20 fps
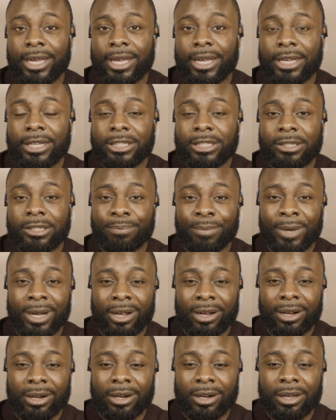
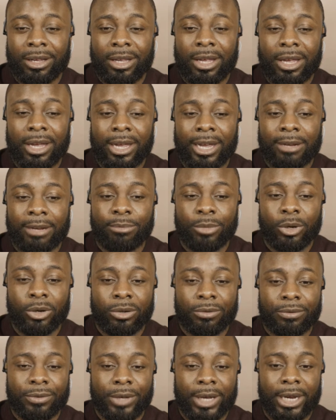inspire, and
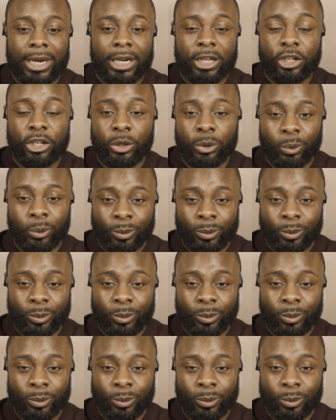motivate you.